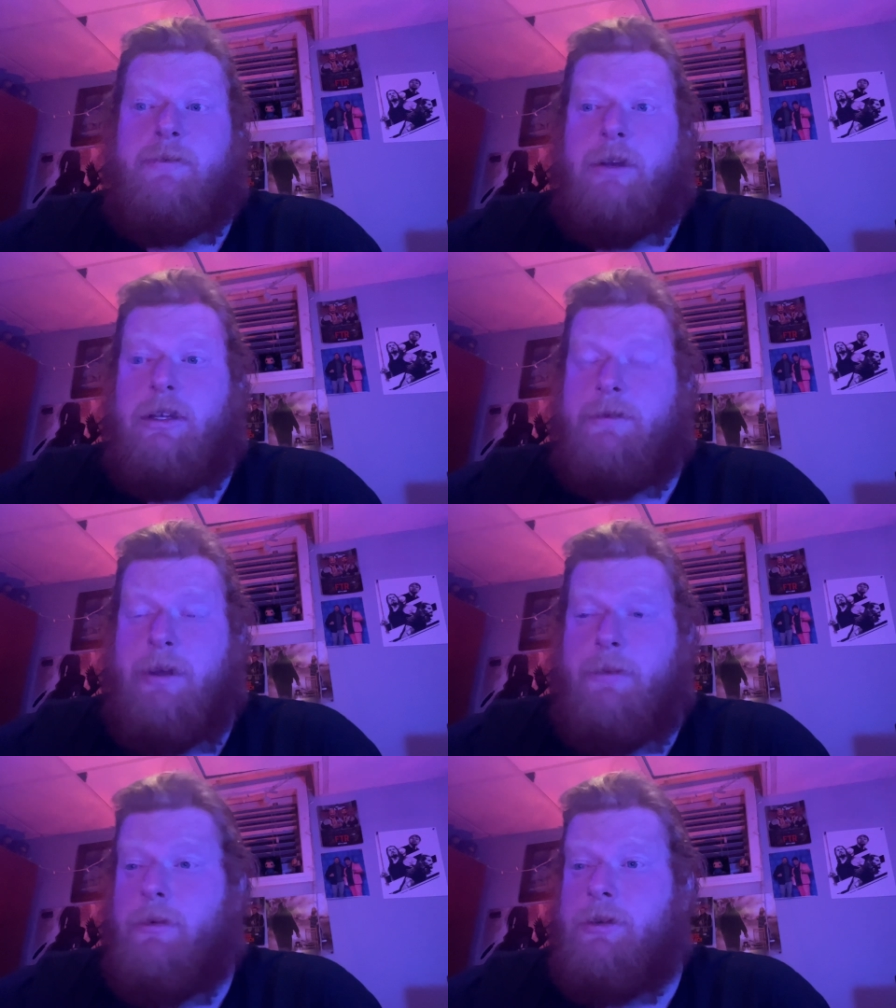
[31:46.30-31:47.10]
because
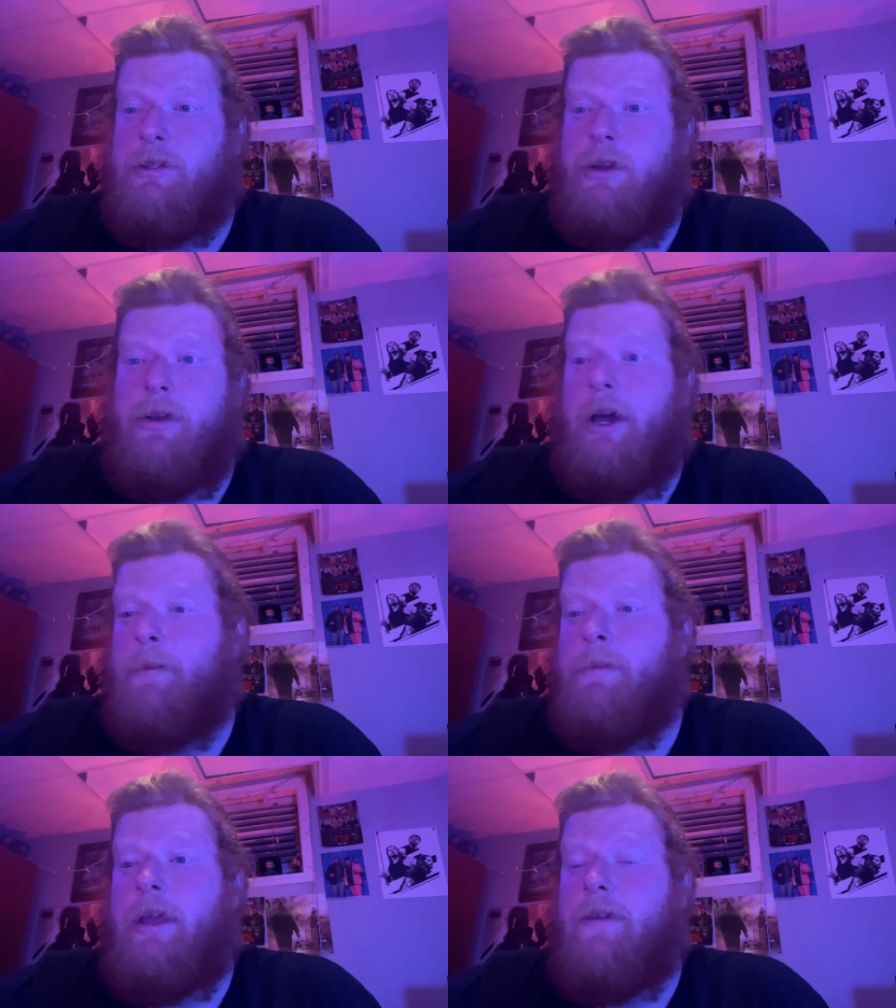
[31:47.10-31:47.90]
people just are
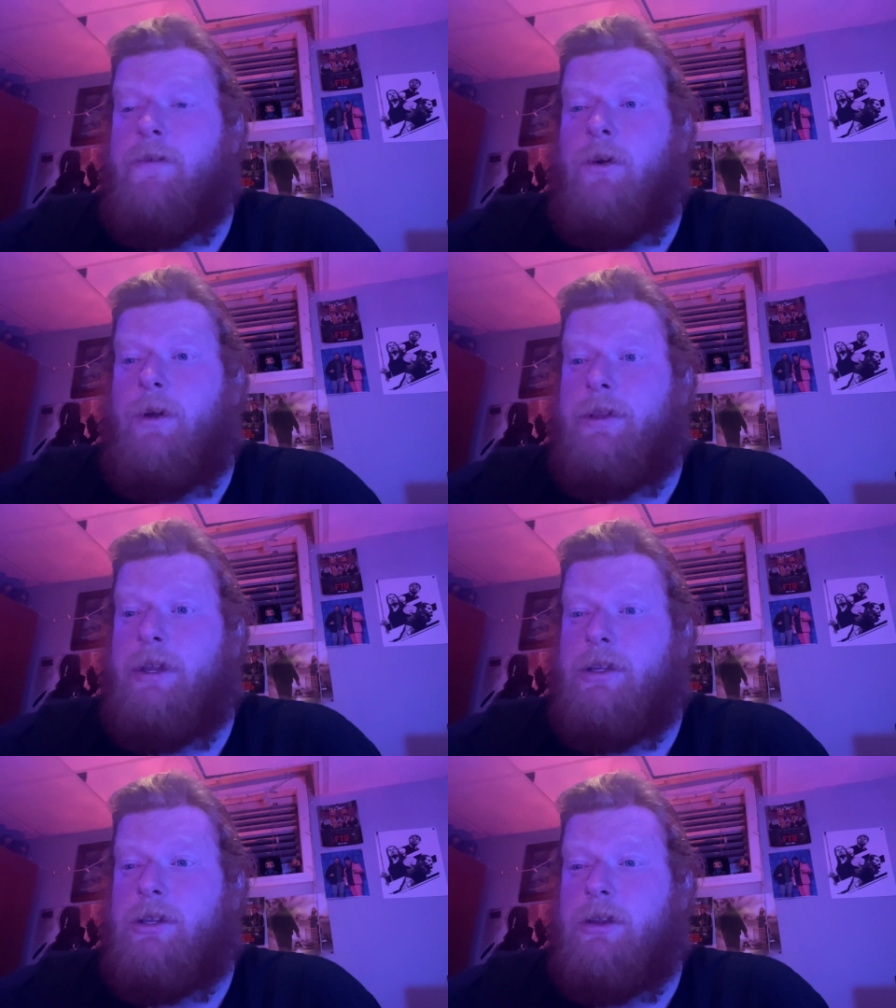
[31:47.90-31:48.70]
not paying full
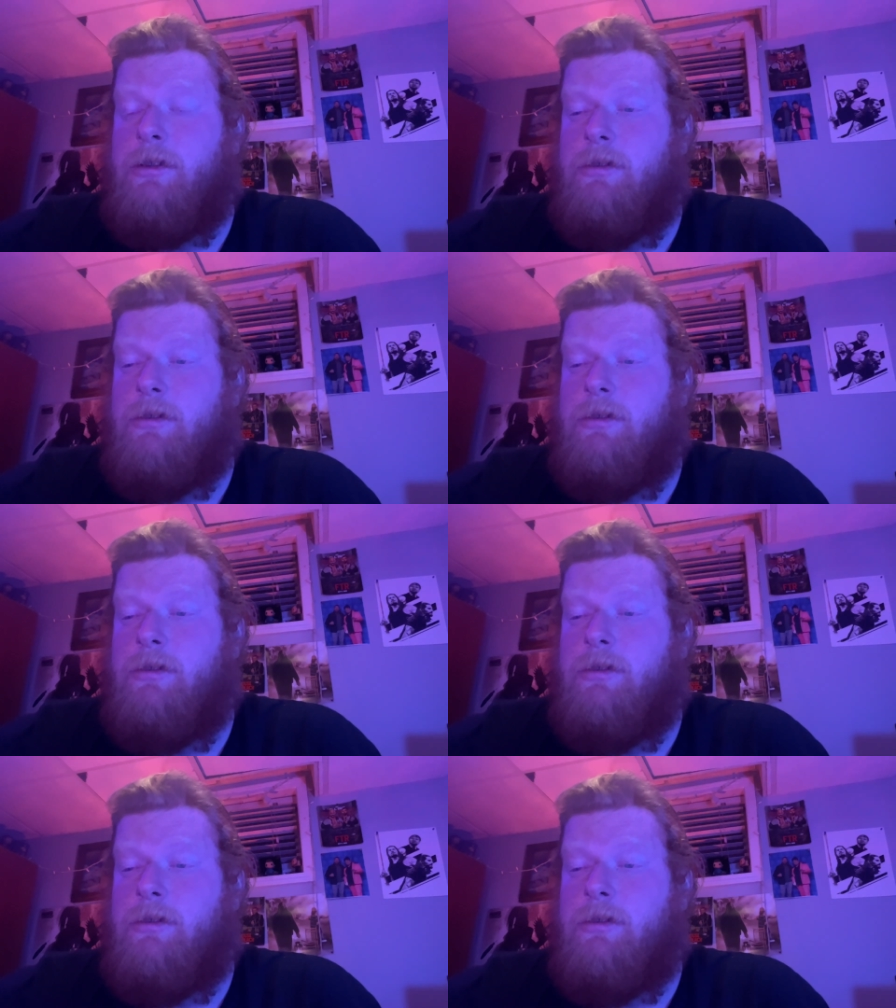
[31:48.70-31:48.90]
attention